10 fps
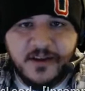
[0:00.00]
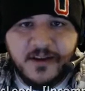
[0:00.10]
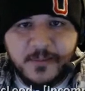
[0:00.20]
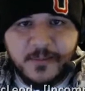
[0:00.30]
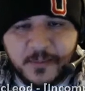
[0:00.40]
I
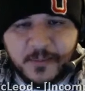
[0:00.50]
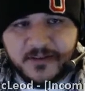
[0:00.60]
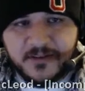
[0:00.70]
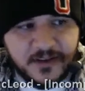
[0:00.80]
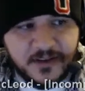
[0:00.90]
remember
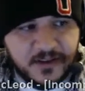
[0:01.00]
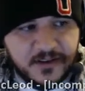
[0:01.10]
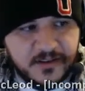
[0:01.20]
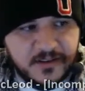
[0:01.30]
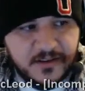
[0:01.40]
mentioning
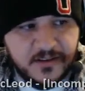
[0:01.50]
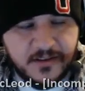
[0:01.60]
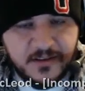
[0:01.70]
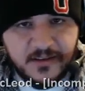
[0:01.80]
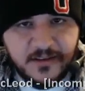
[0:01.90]
it,
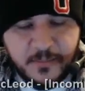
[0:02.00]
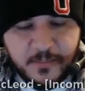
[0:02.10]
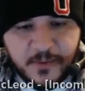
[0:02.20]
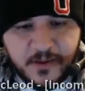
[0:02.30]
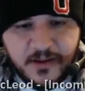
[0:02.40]

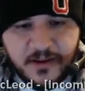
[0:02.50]
but